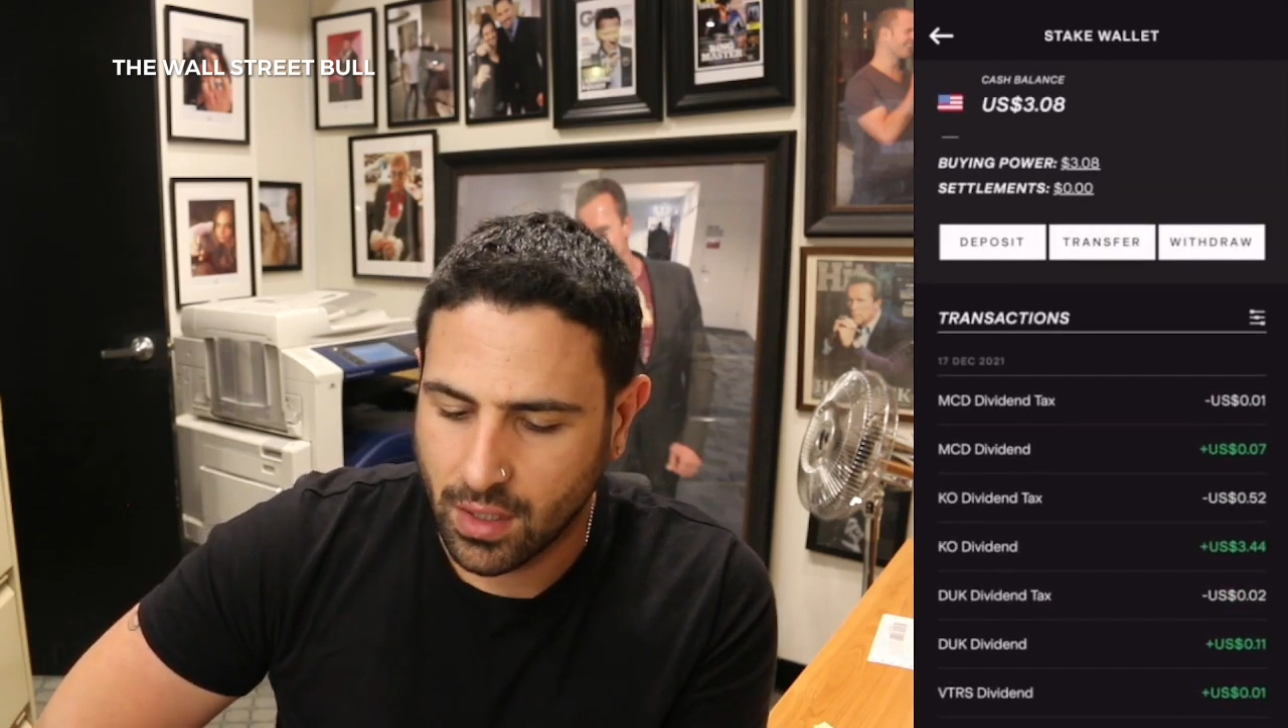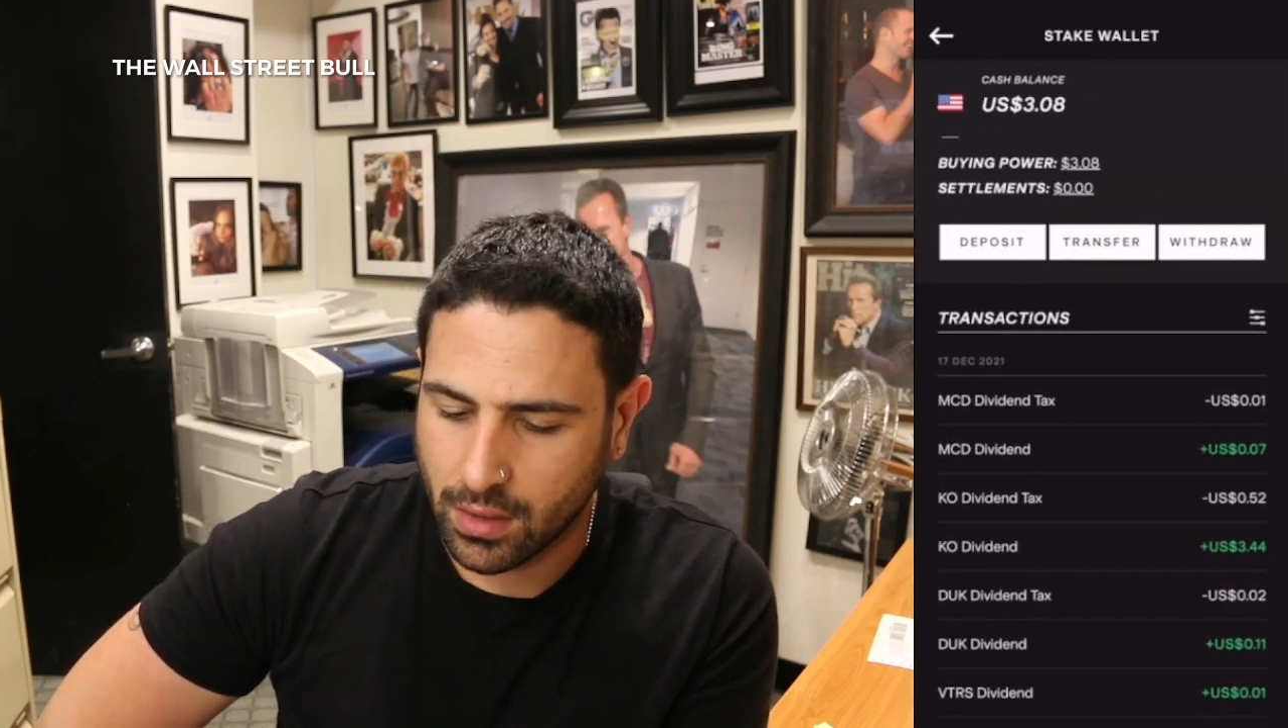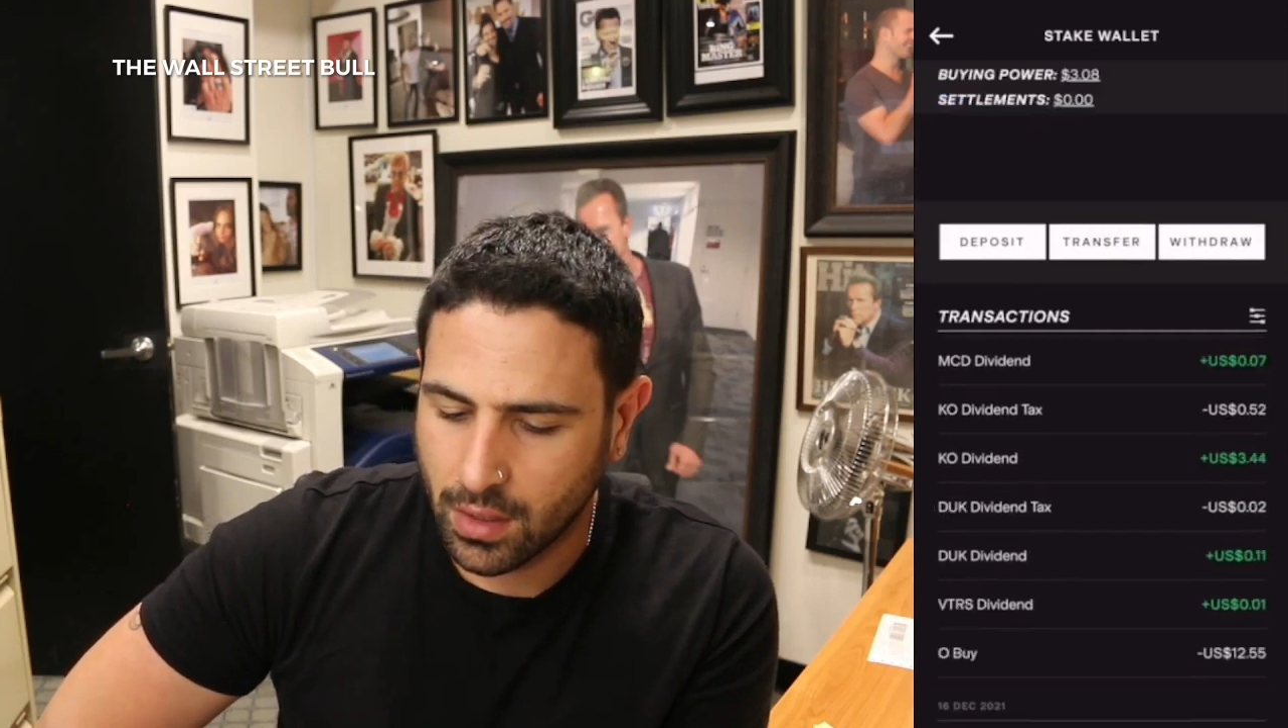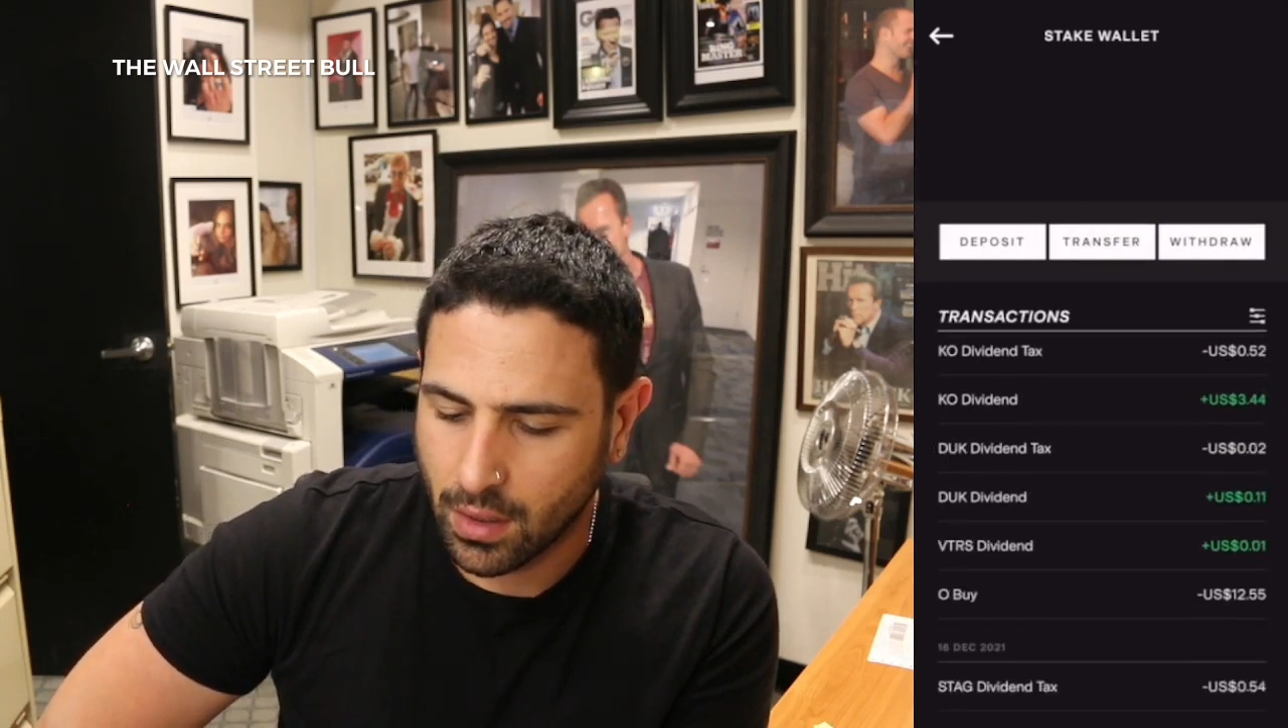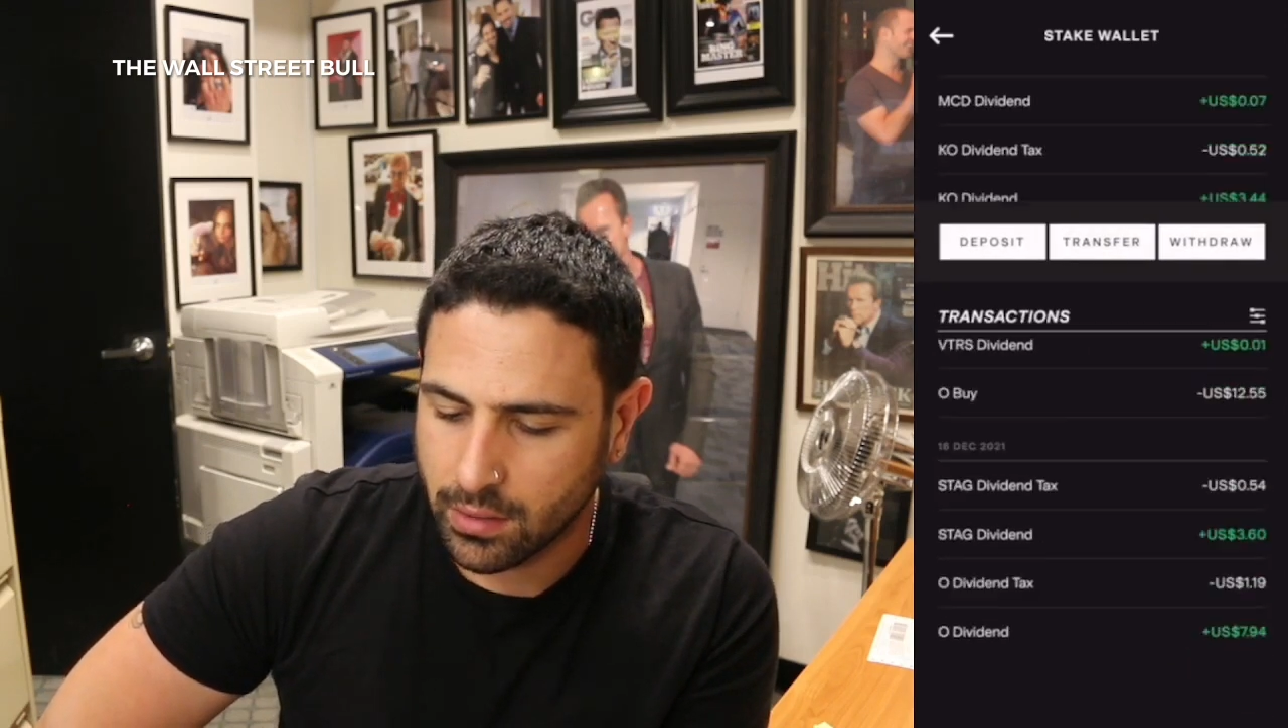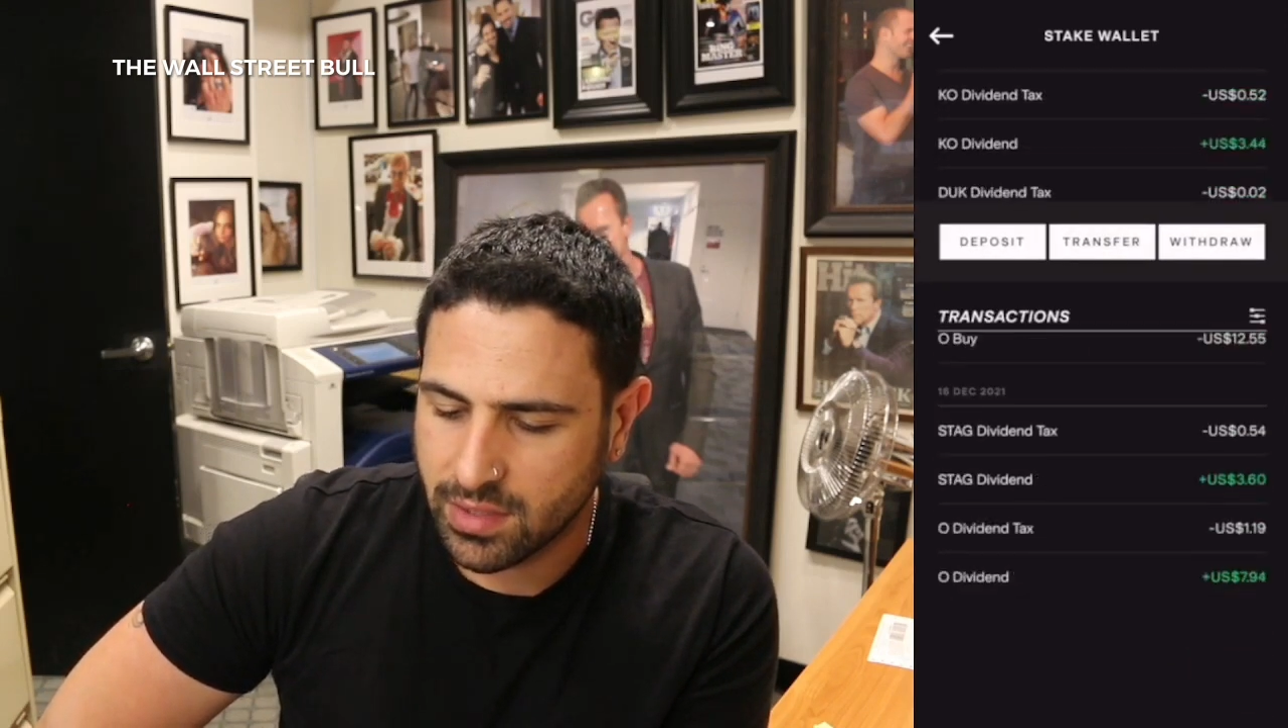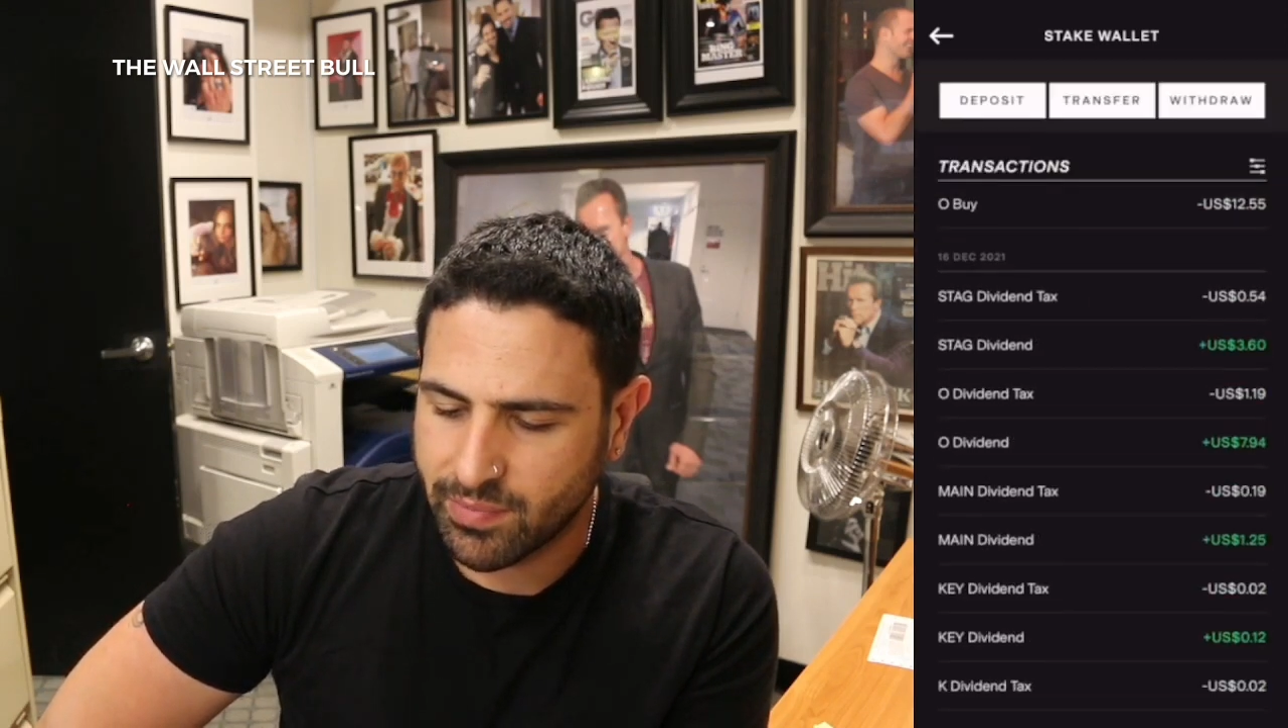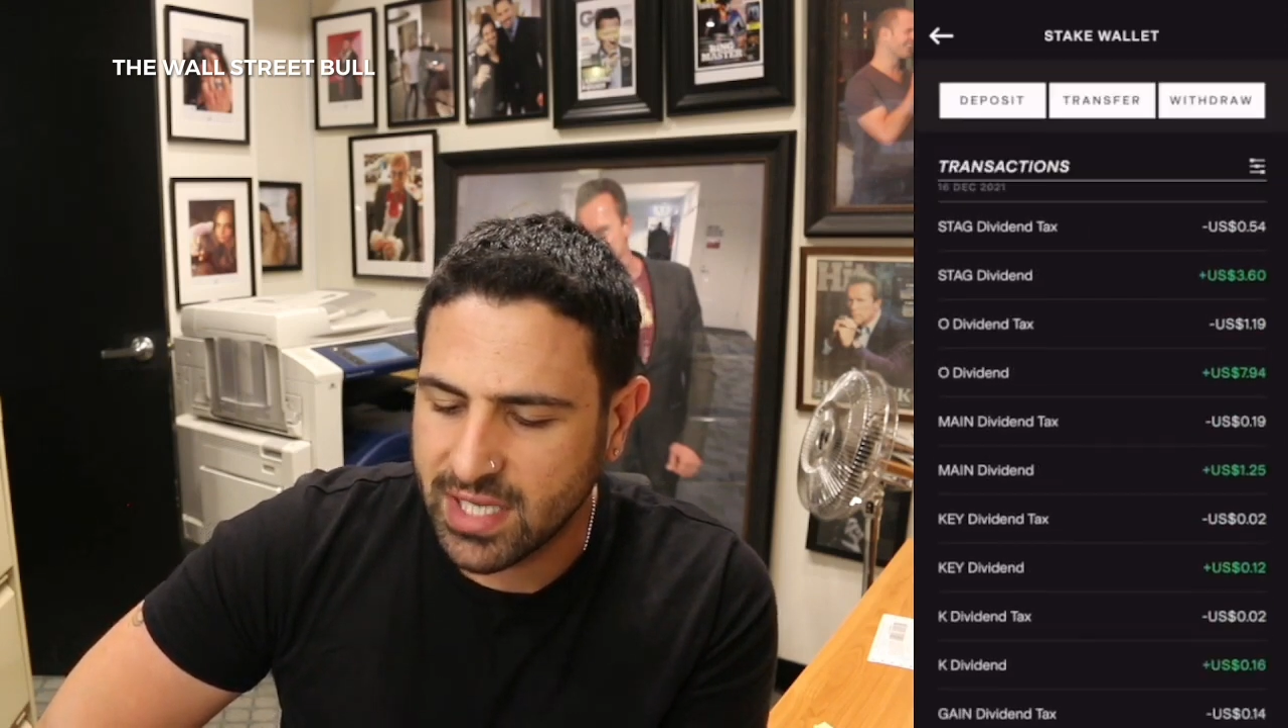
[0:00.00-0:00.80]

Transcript: Coca-Cola is.